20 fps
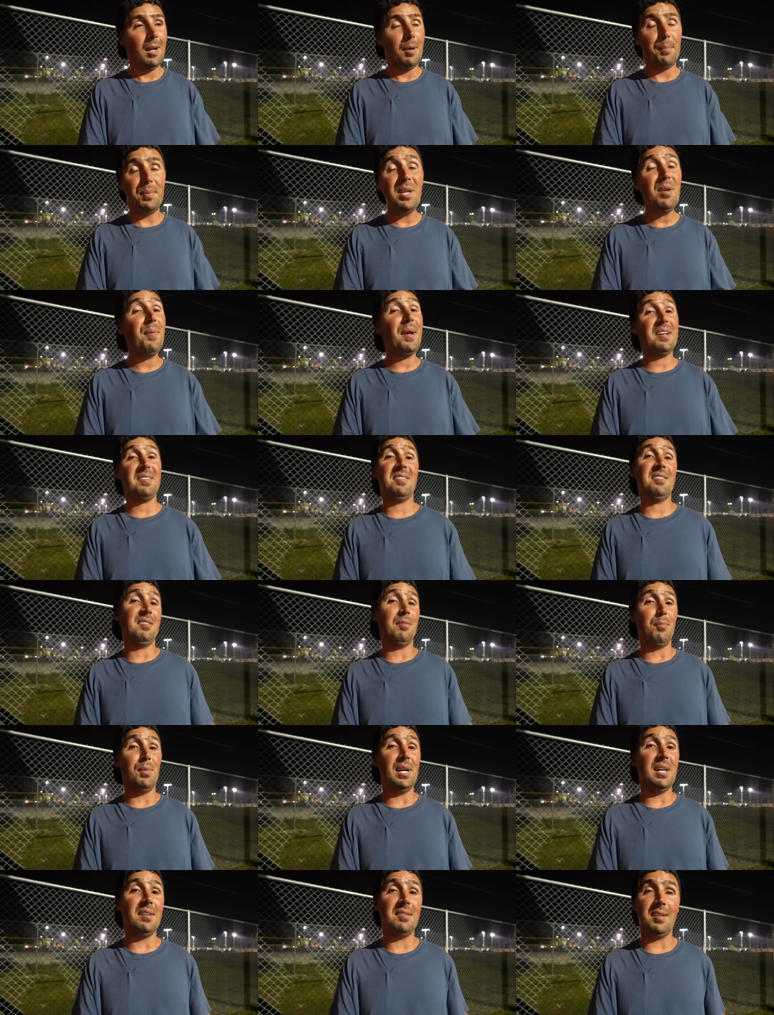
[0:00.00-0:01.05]
BMX is
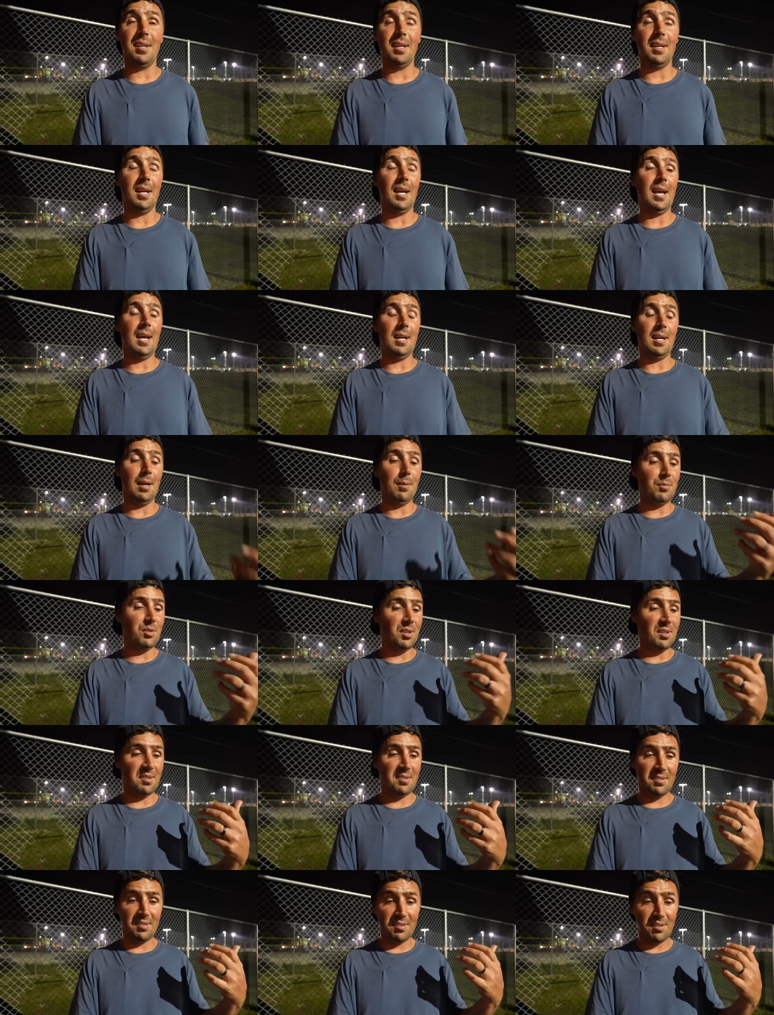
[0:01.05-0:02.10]
amazing, and I'm
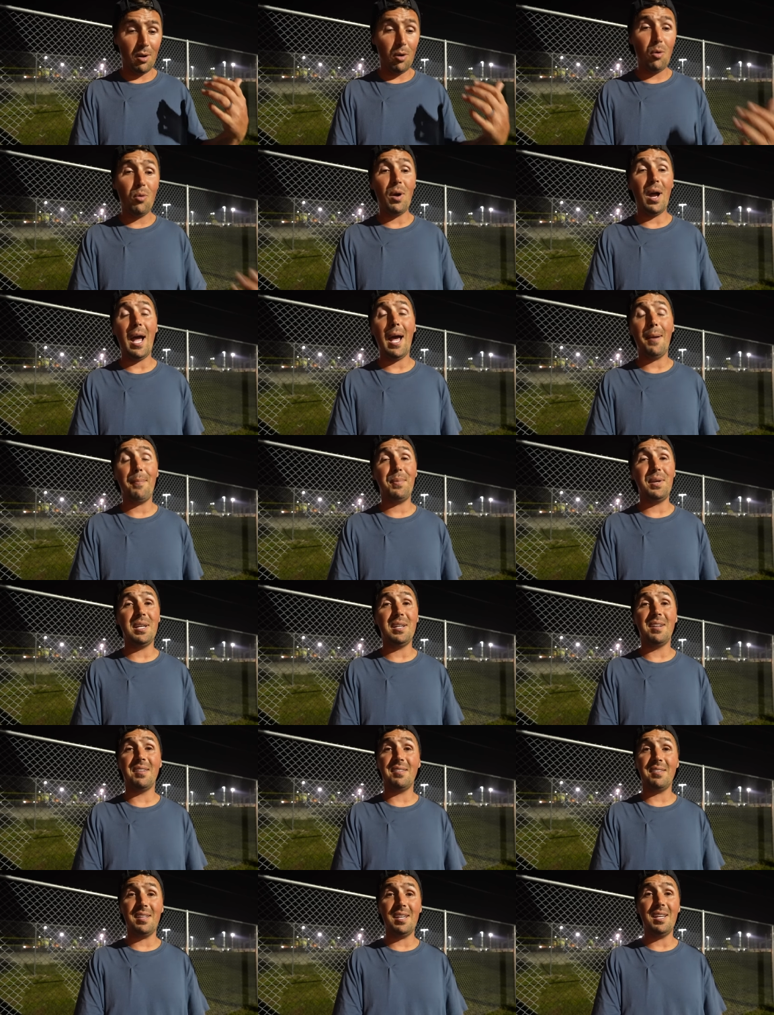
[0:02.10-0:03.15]
just so happy to
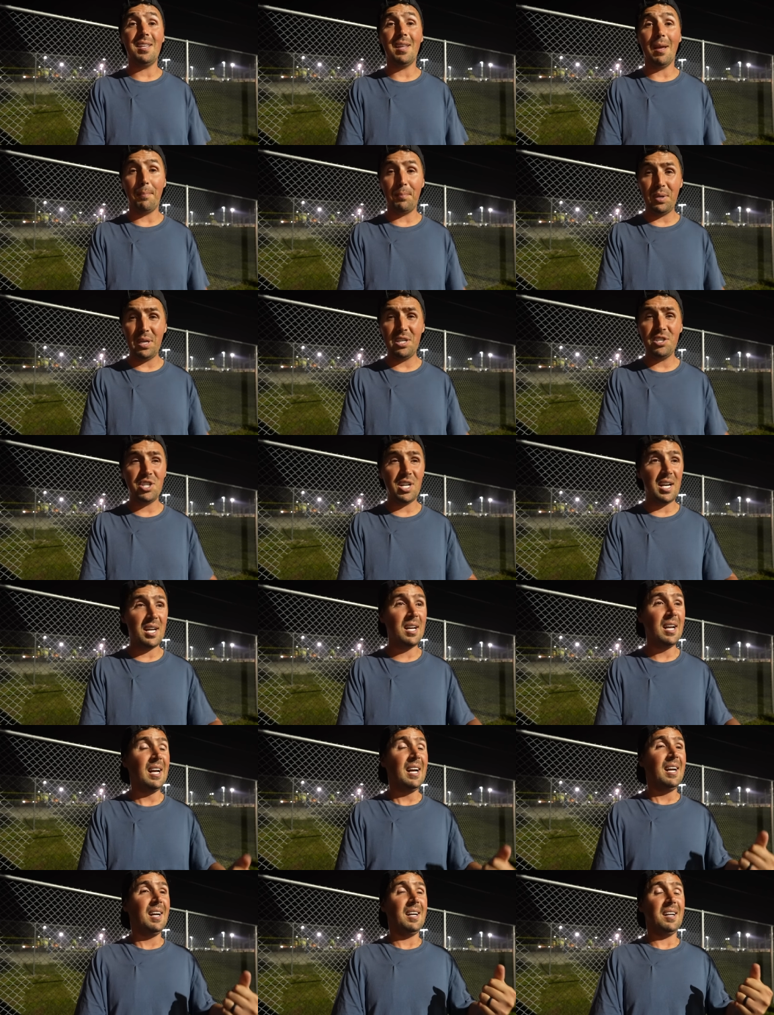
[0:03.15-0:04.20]
see that PJ
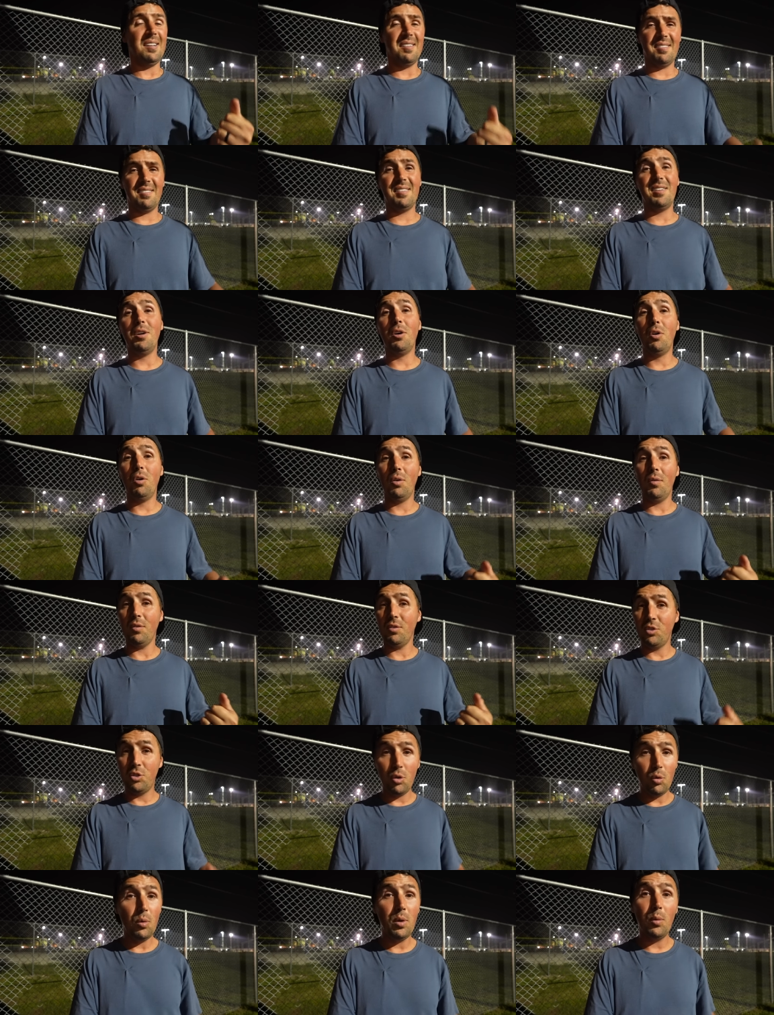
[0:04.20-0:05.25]
is still
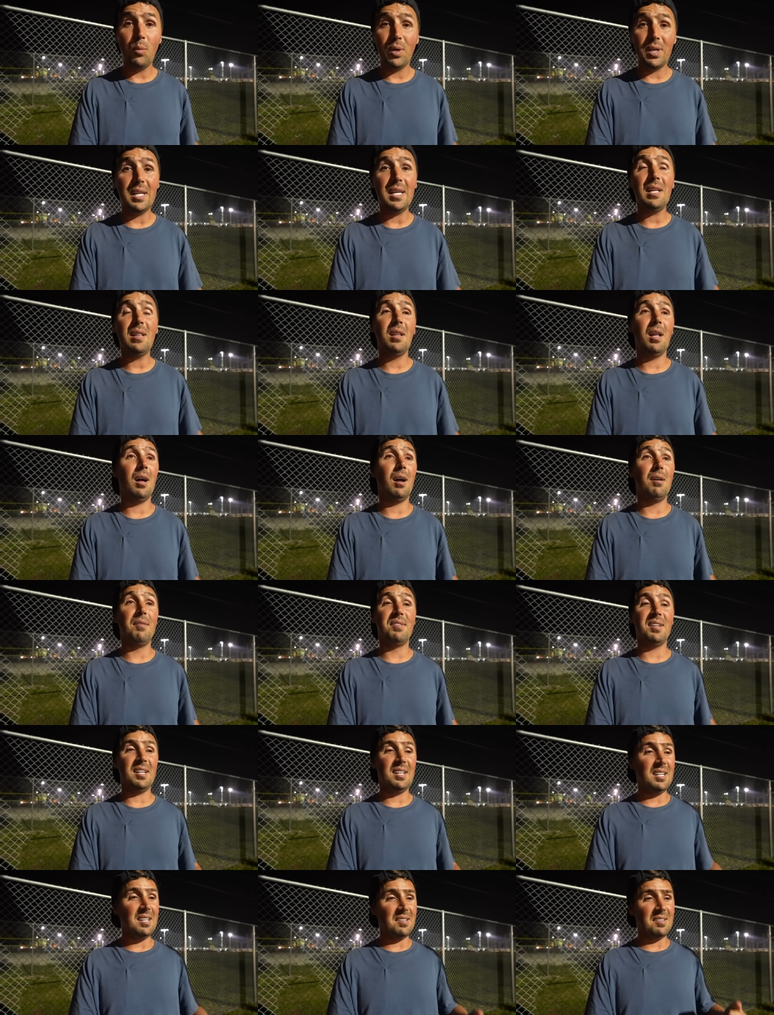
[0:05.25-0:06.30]
doing what he loves
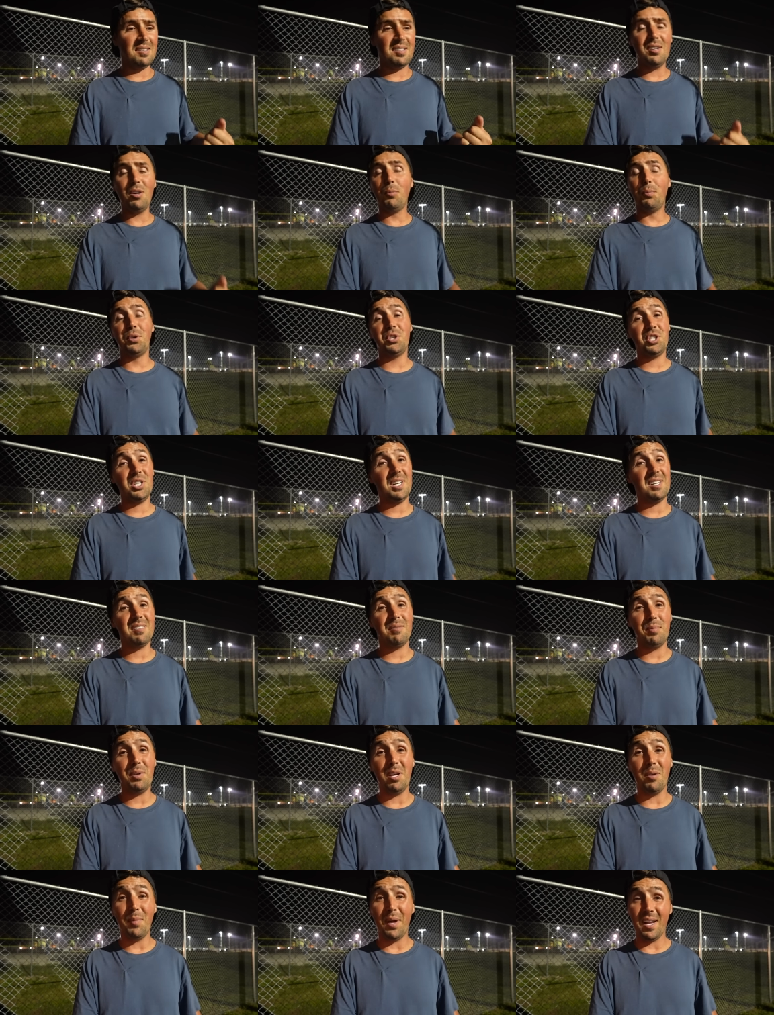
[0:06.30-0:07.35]
and he's still pushing out his
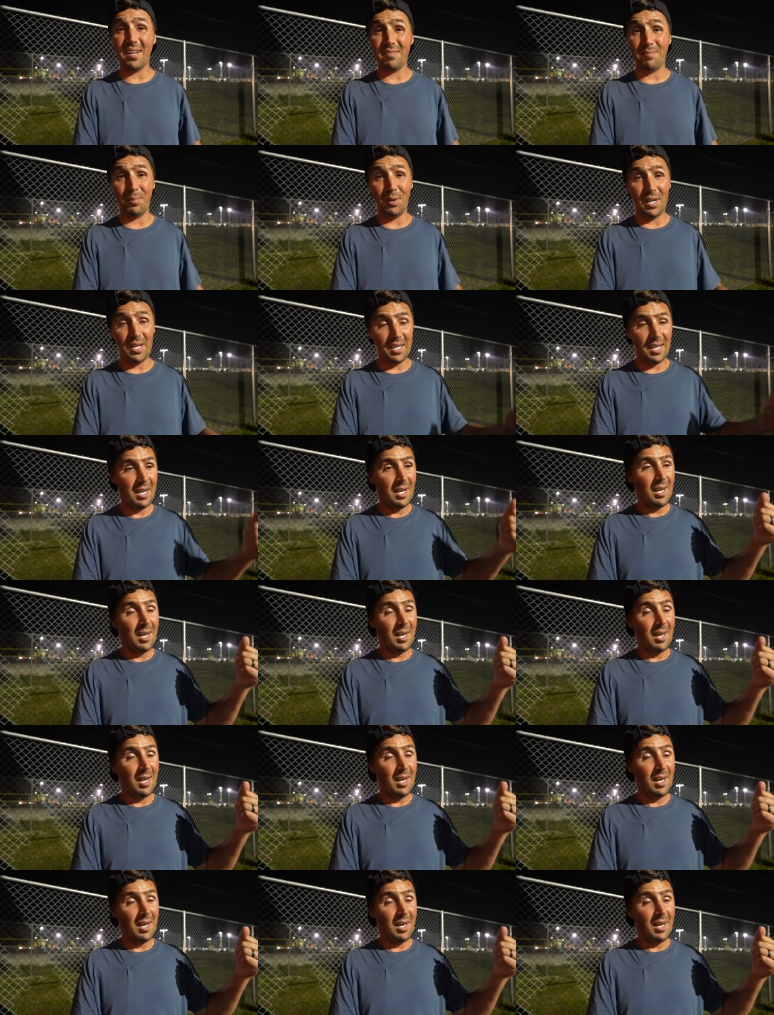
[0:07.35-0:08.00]
BMX bike